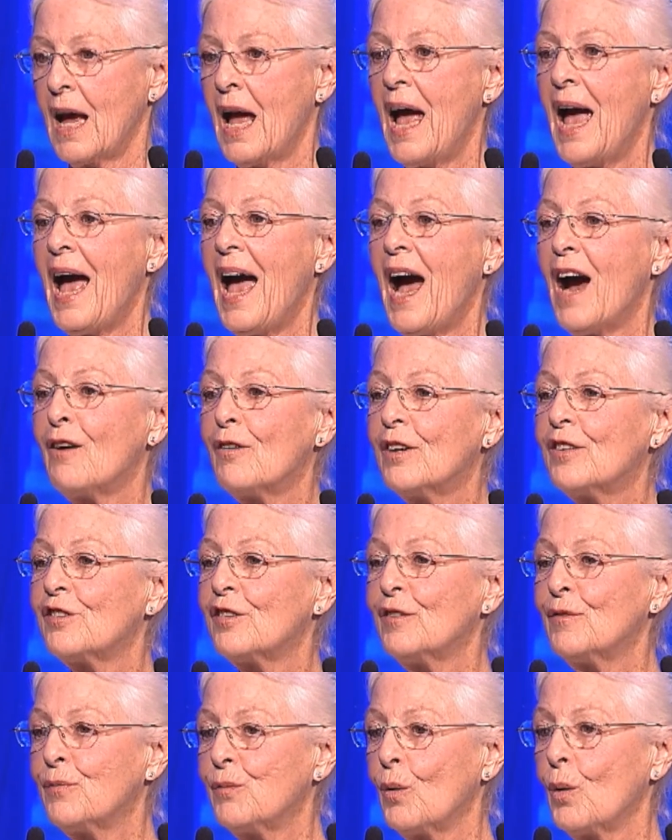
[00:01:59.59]

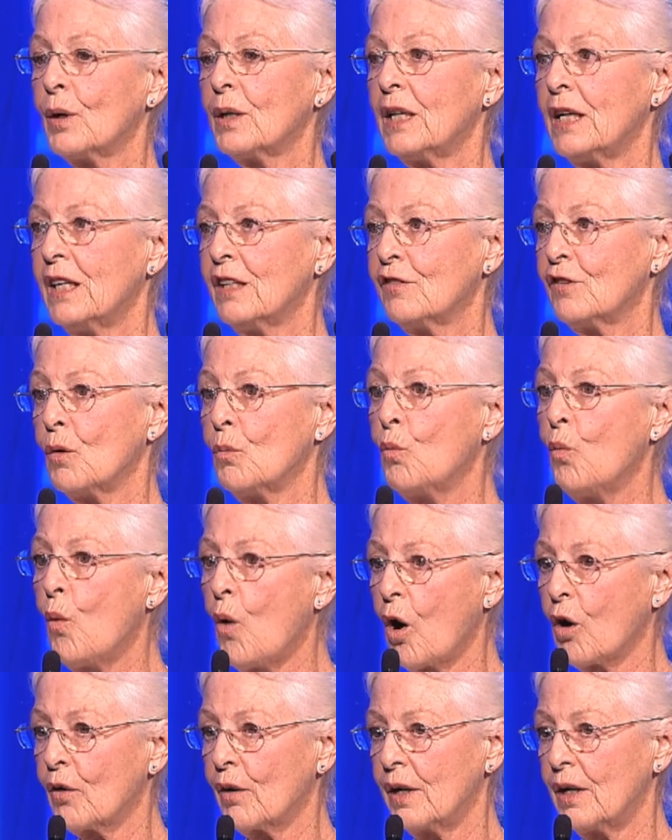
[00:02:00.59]
Harrison Ford is a
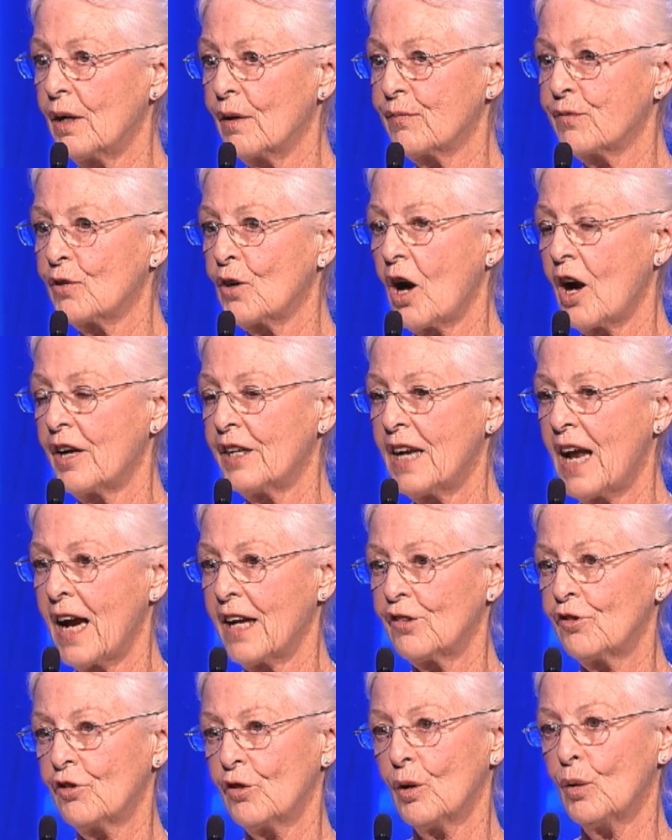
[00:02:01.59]
warrior for our
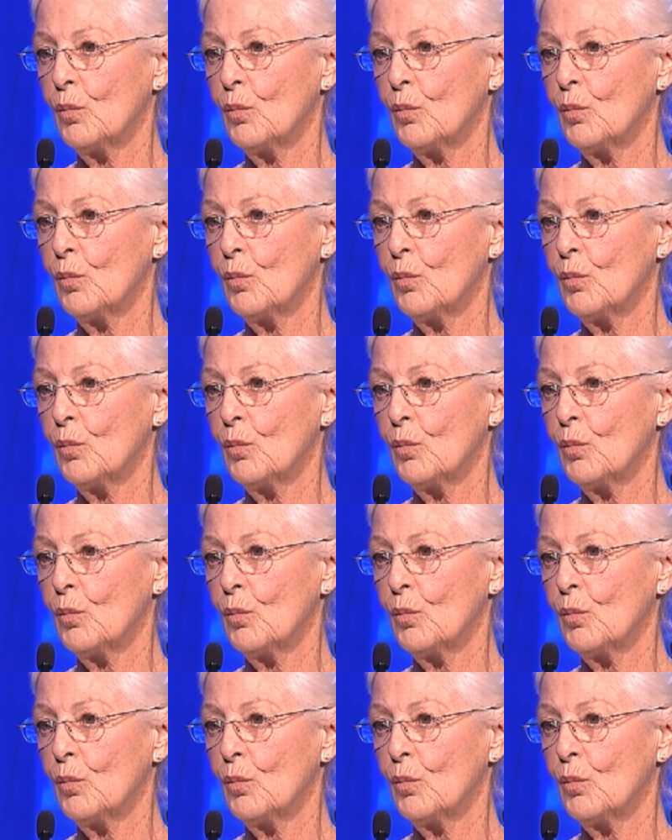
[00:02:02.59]
natural